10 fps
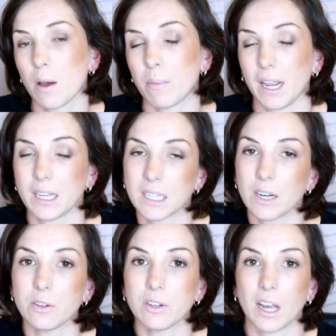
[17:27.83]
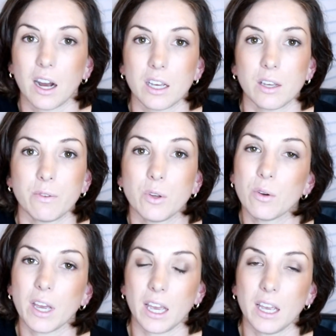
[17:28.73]
But I can tell you now, if
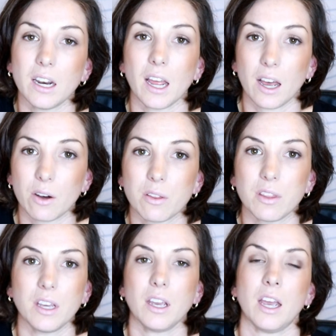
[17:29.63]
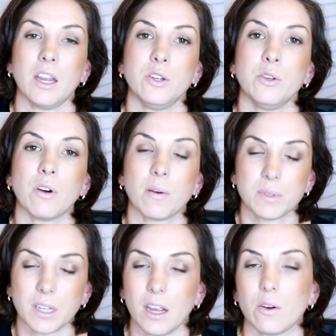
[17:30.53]
you eat healthy and you
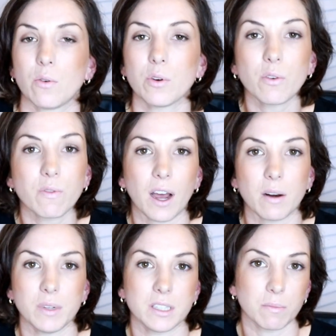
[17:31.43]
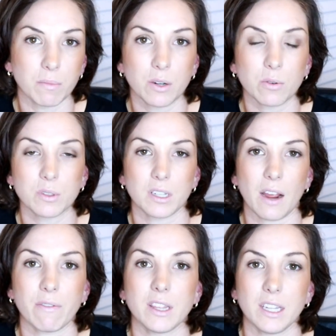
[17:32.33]
obtain all your vitamins and minerals and
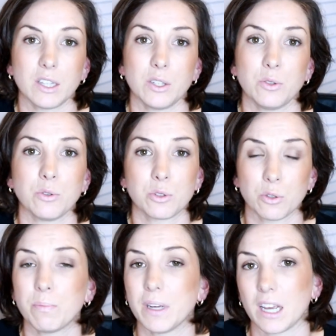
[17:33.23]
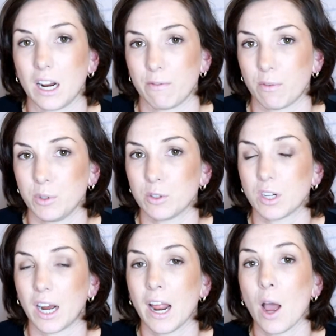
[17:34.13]
everything that you should be getting from your
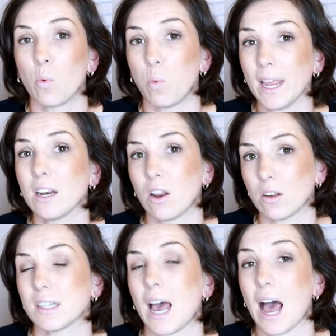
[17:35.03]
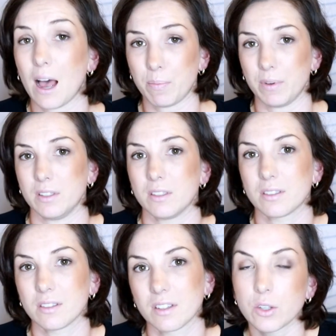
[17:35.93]
diet, weight loss
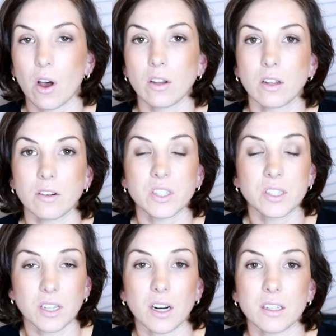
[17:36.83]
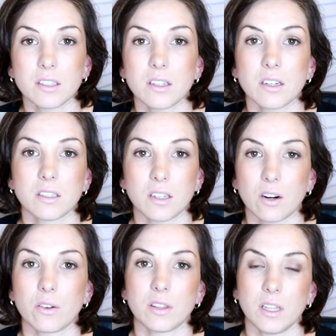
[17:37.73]
happens. So a lot of studies that are
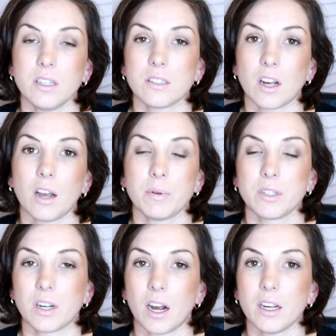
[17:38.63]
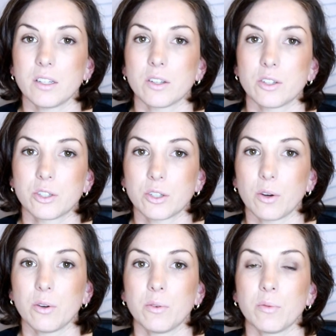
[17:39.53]
done on these type of diets
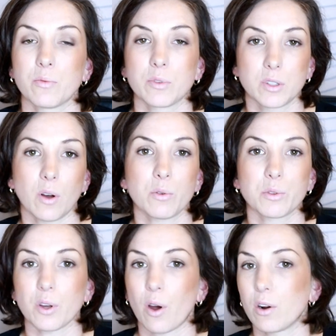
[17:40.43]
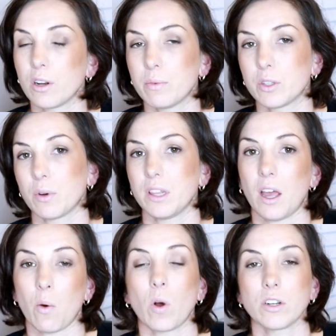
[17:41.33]
show results only between
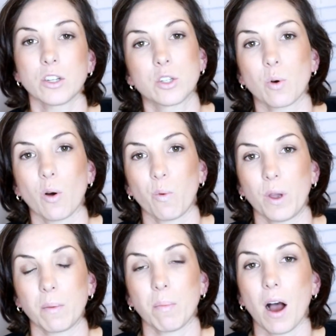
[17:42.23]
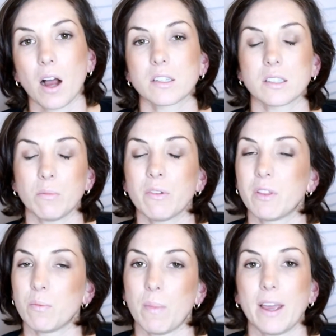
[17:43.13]
that 1 to 12 week mark. Some of
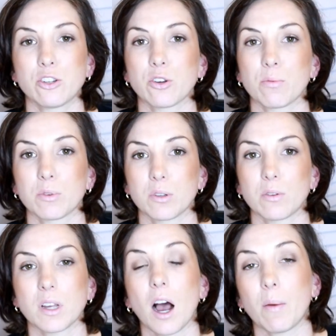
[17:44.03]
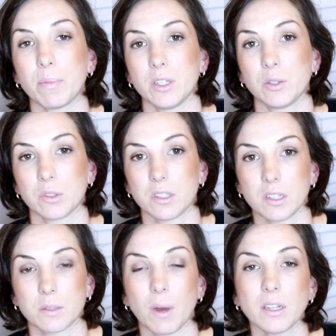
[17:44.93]
them may show results up until
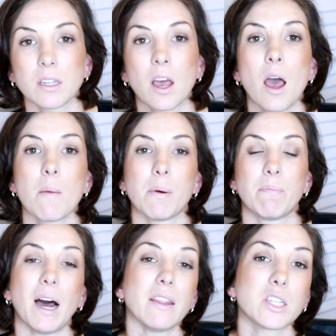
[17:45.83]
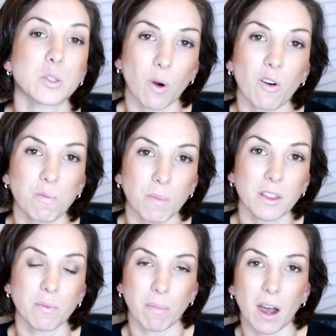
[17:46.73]
6 months, but by the
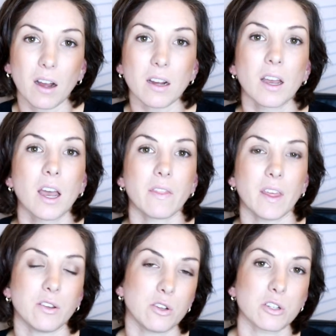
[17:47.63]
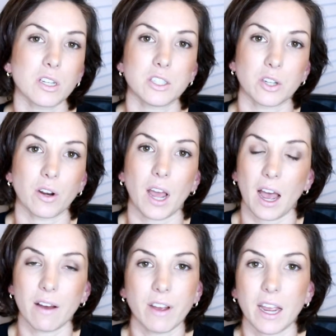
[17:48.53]
12-month mark, they usually don't
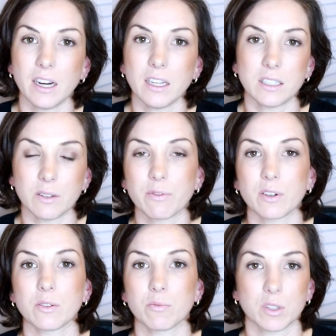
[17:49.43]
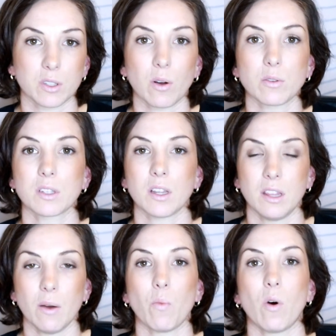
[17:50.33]
have any different results
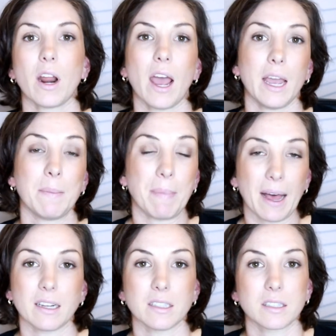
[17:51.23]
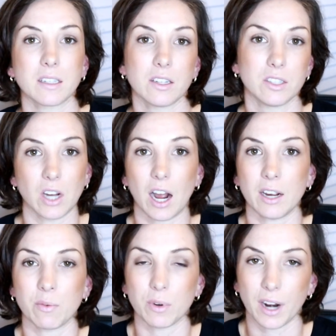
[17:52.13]
than what a balanced
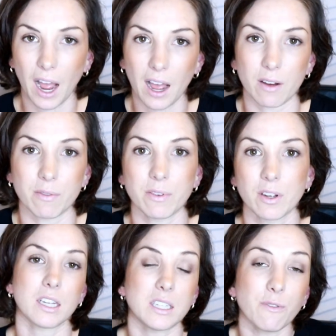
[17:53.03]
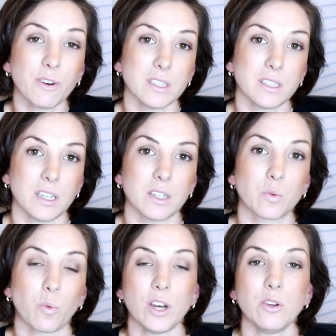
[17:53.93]
diet would have. The difference is
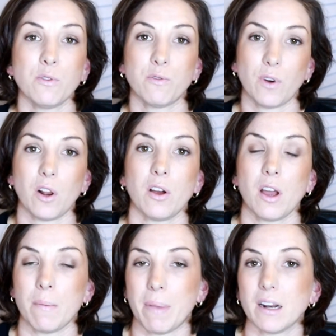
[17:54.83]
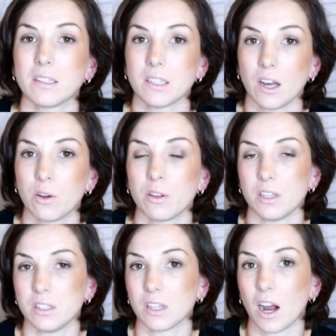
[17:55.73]
when you follow a balanced,
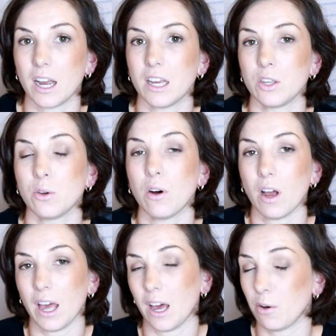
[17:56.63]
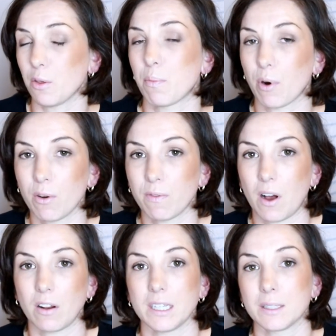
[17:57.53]
healthy diet, your health
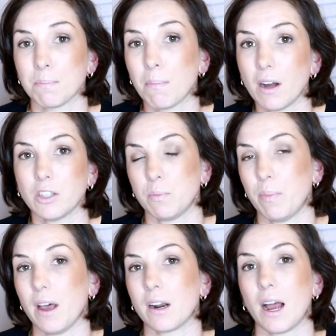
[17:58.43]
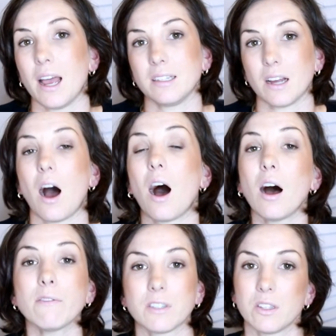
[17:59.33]
profile is much better, and
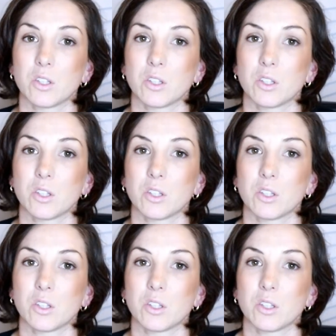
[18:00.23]
after